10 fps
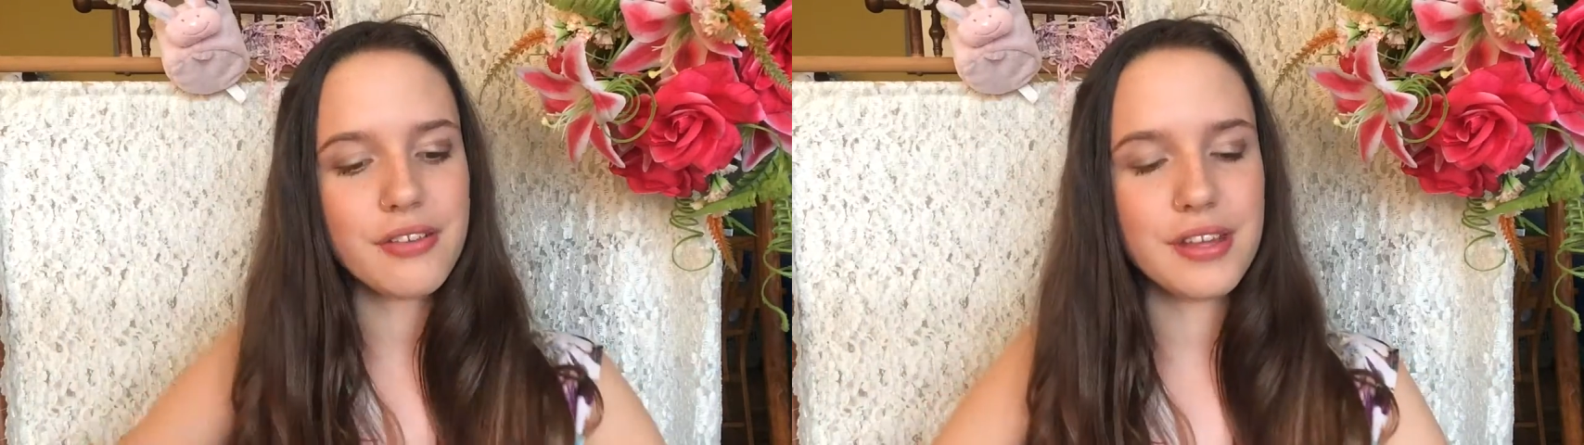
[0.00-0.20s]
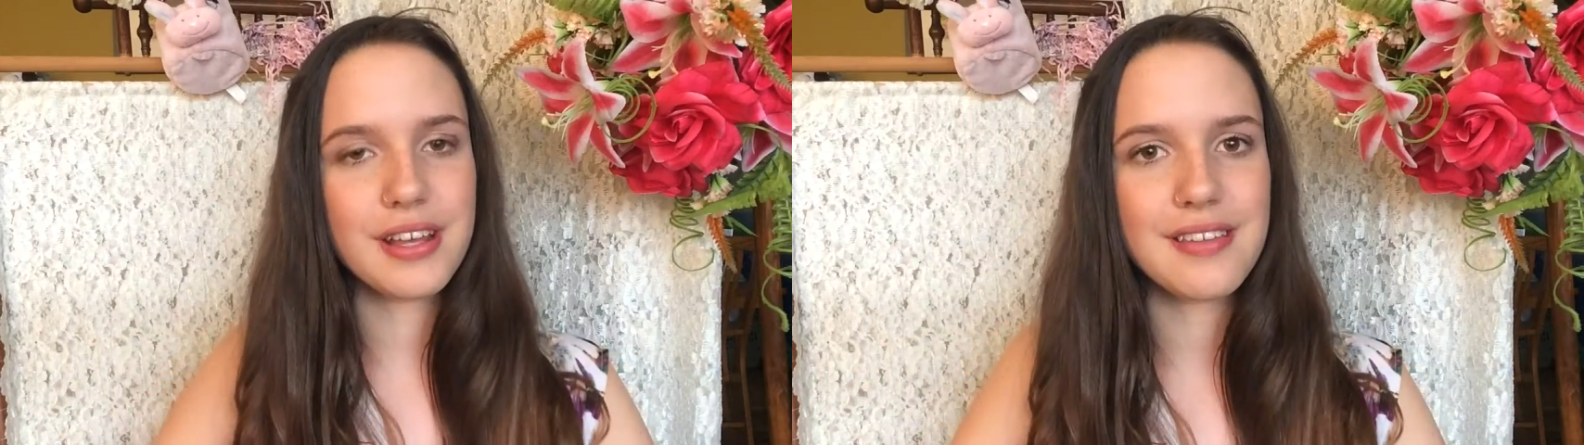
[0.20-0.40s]

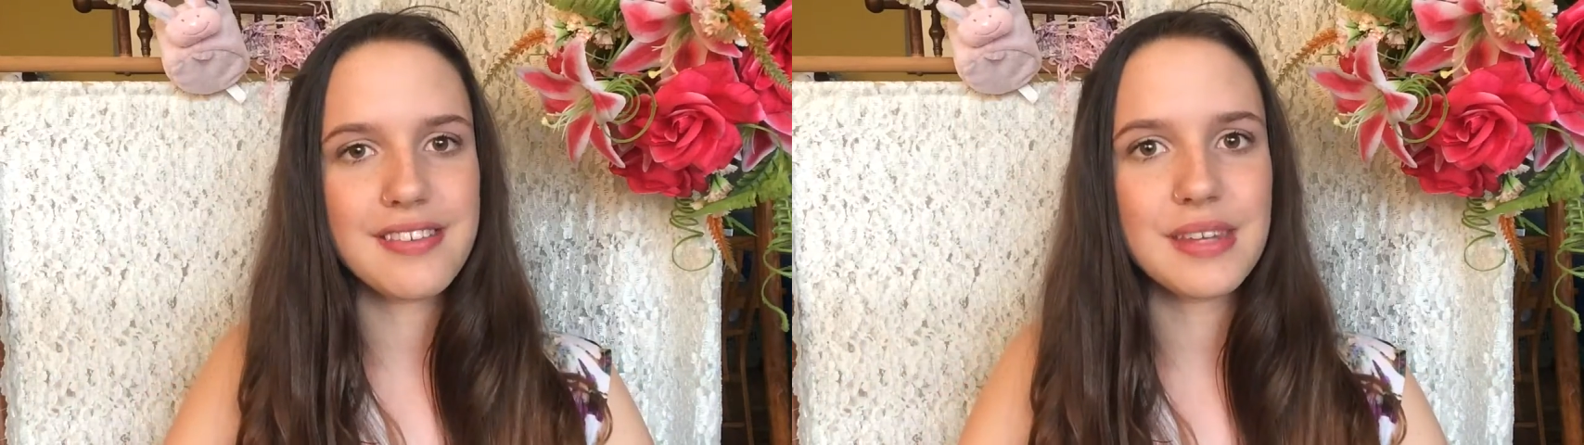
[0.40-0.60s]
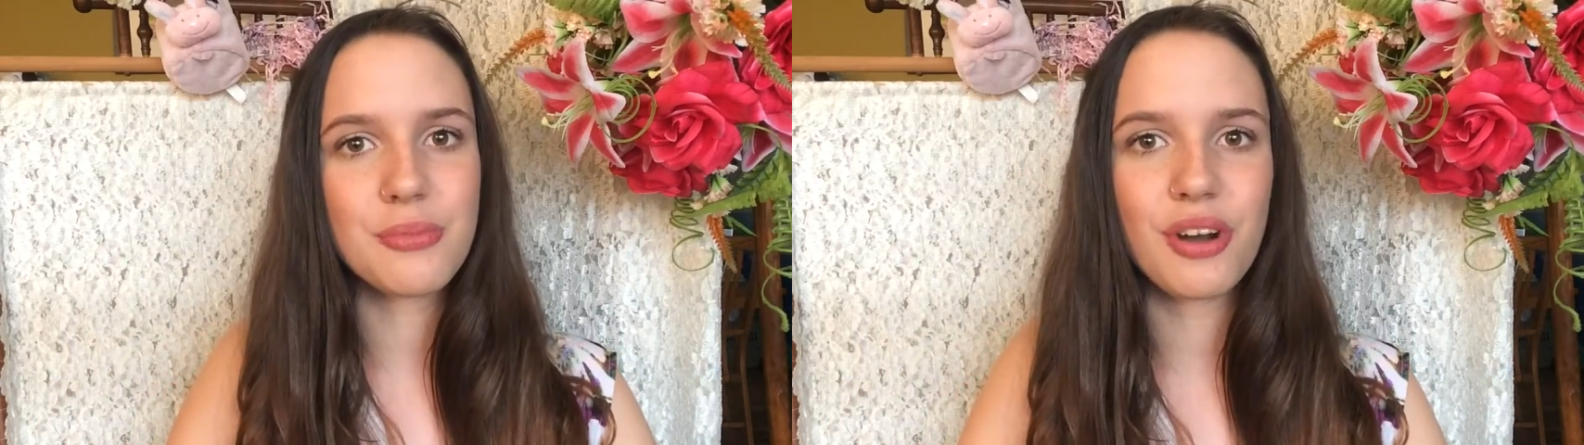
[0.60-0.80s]
so you can
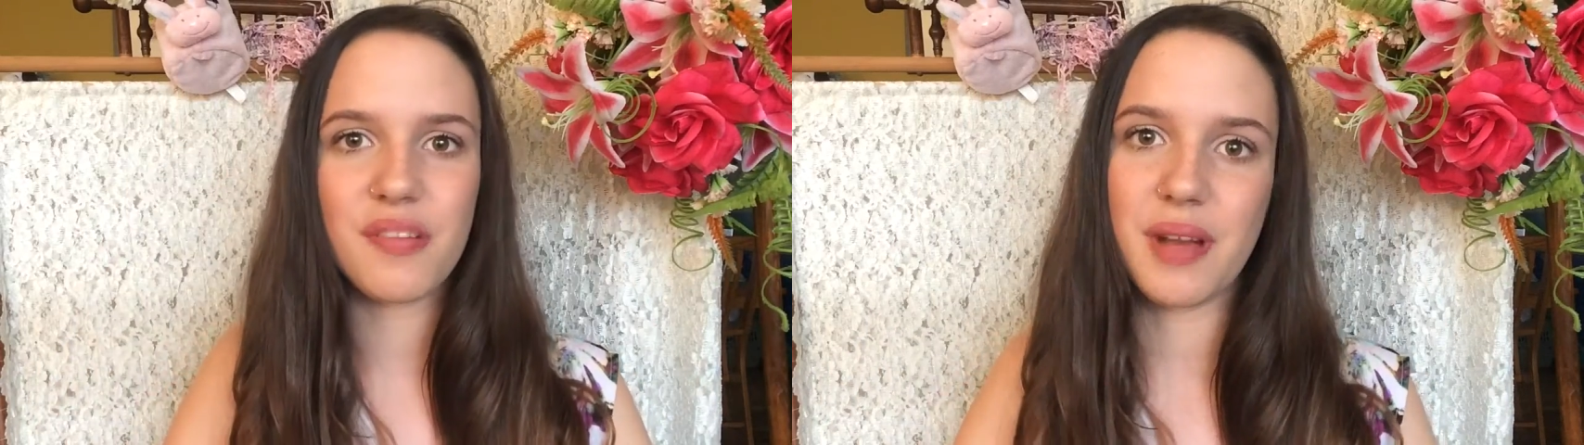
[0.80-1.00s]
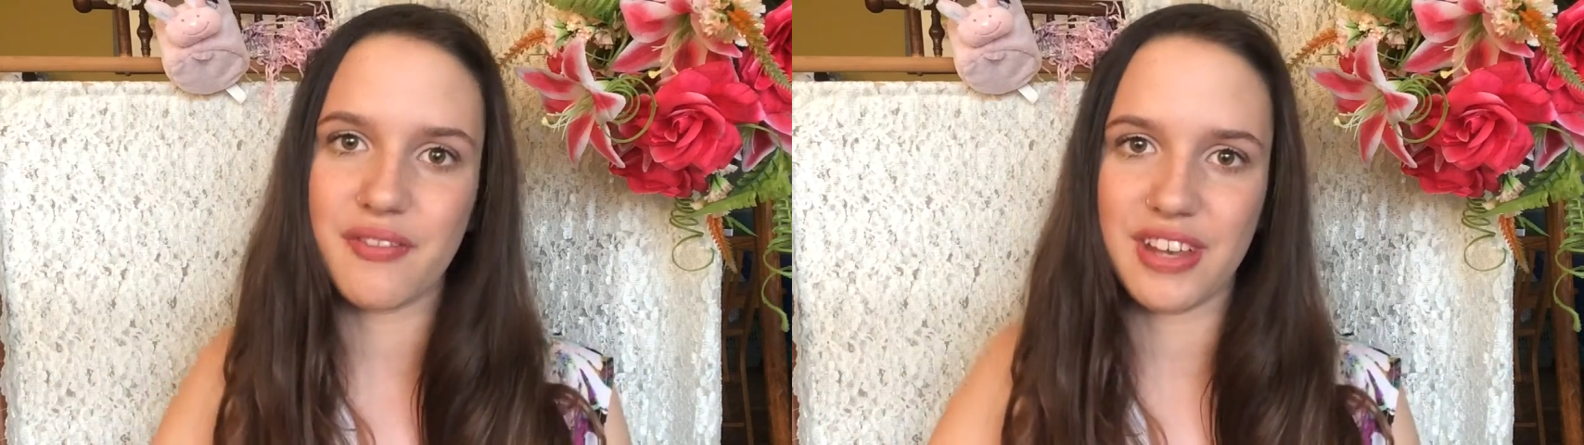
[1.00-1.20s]
see more
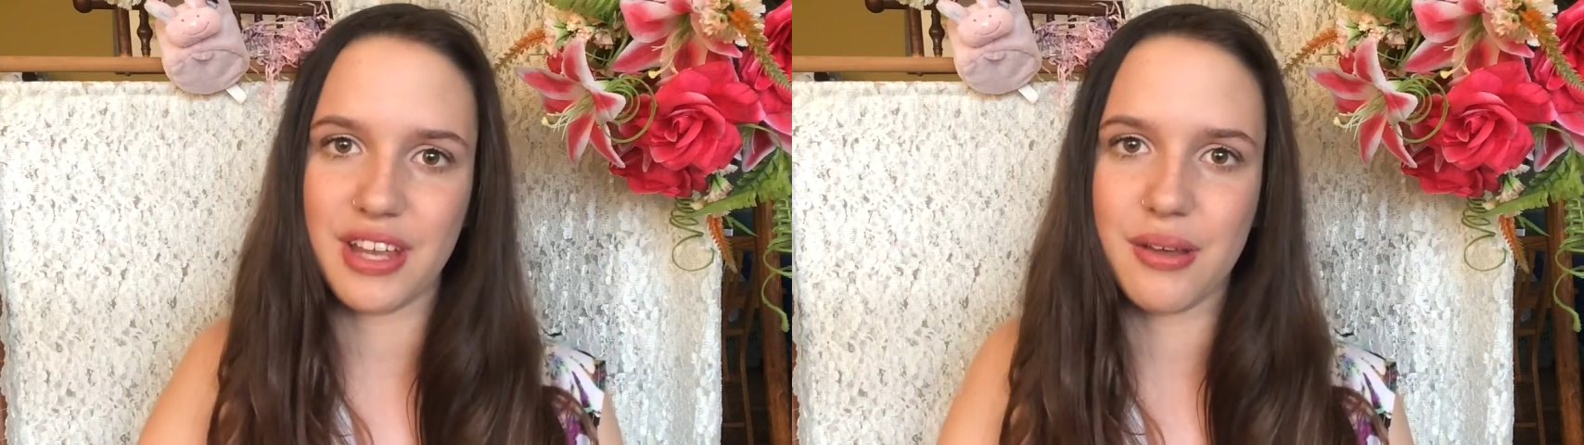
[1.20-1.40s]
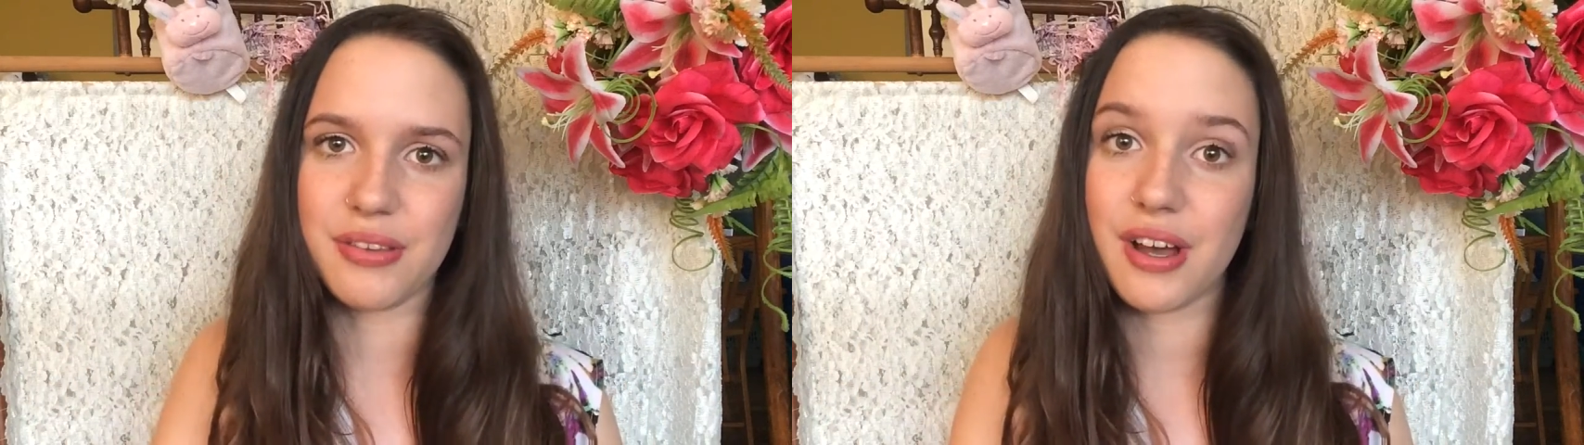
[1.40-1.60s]
of my videos